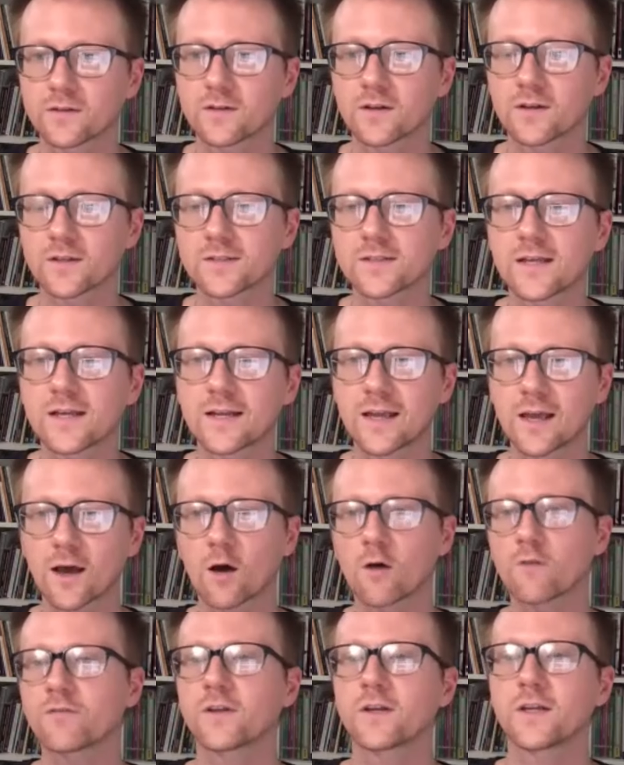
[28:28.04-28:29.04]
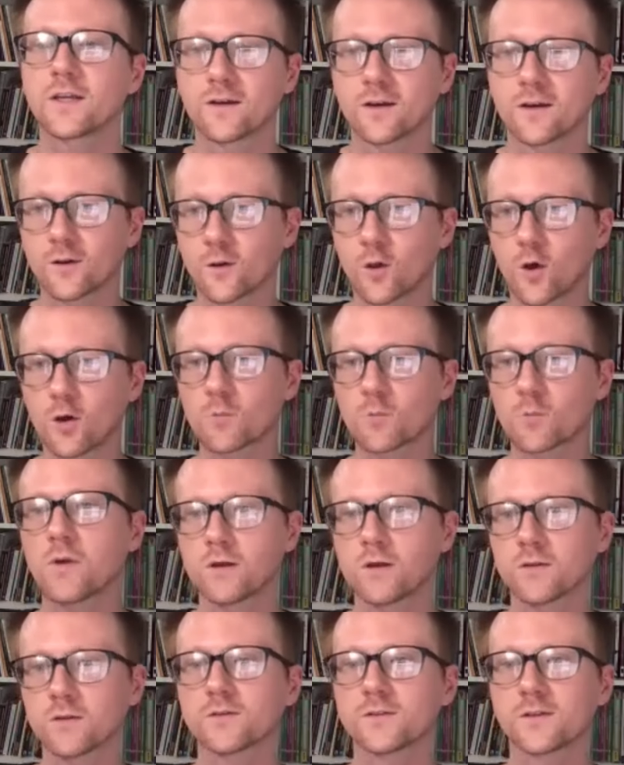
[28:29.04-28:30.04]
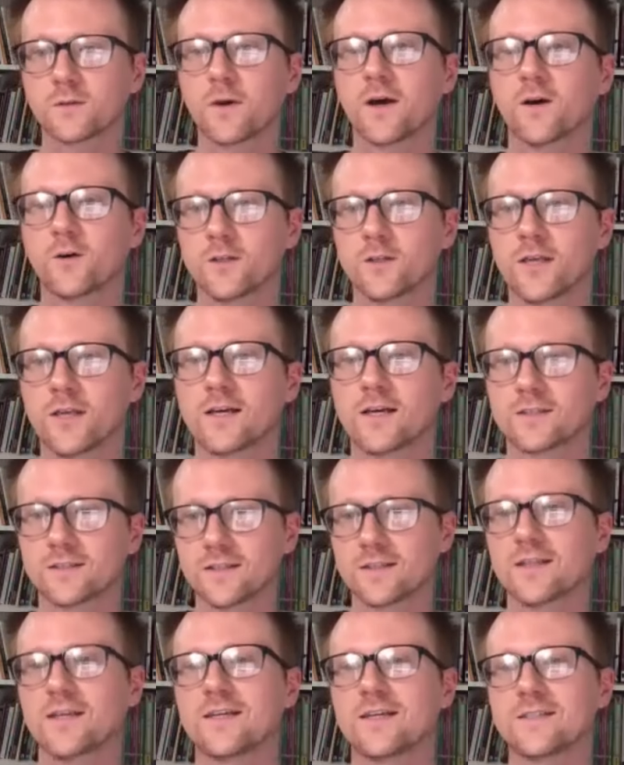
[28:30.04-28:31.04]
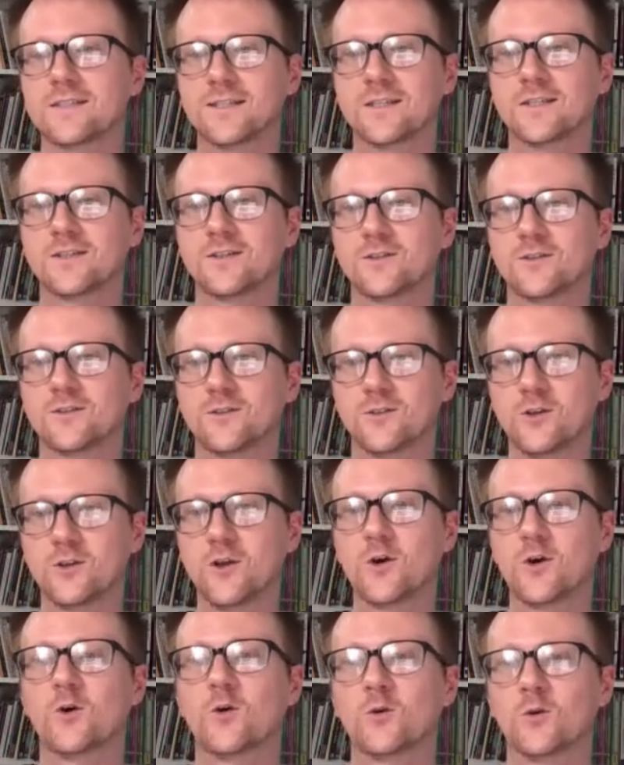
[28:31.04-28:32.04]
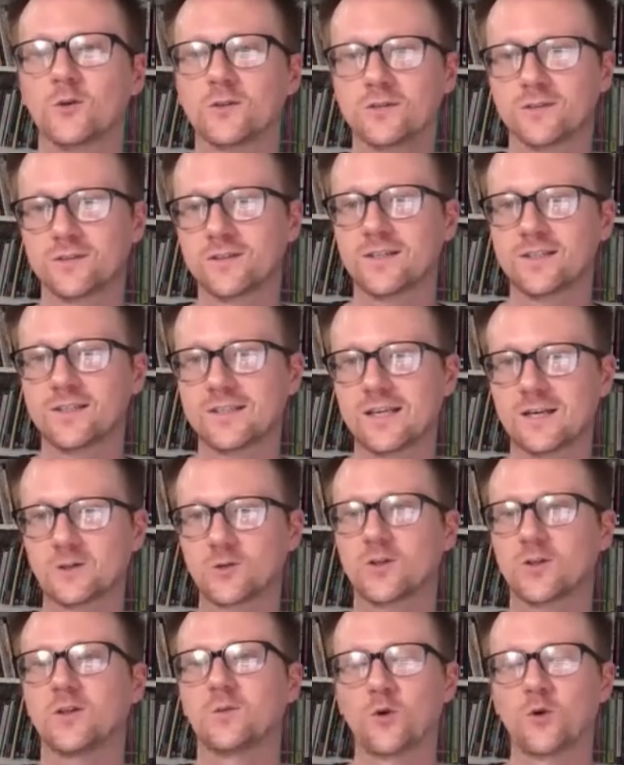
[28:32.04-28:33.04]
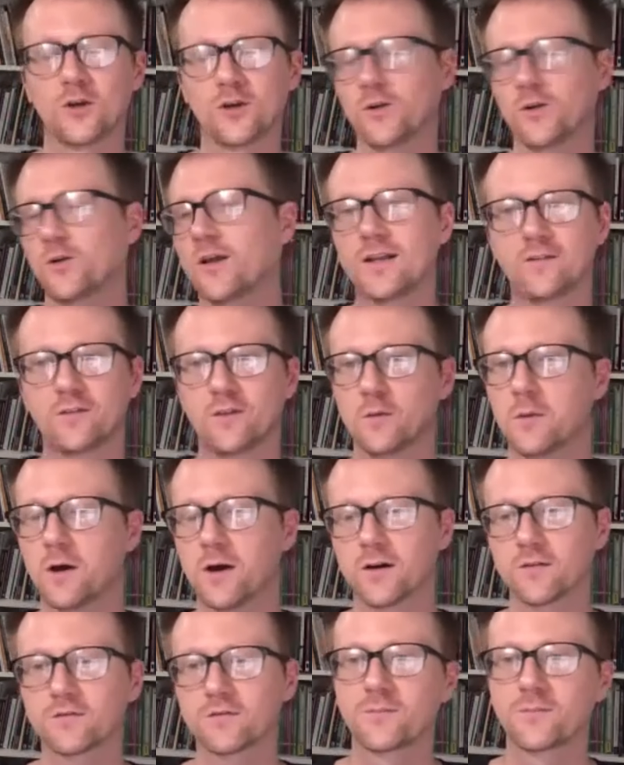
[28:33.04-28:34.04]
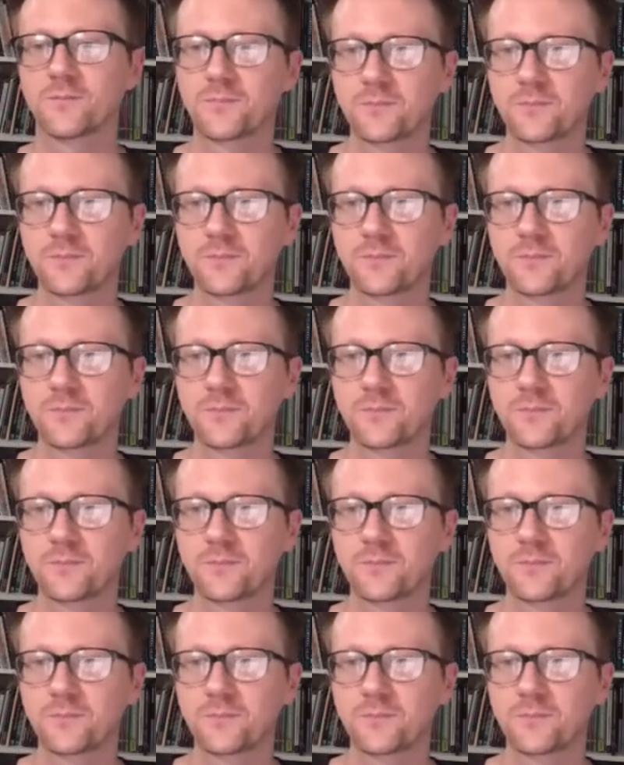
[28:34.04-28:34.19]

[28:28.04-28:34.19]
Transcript: not setting off any alarm bells about yes, Atlantean, no, it's actually Lemurian or any of the above.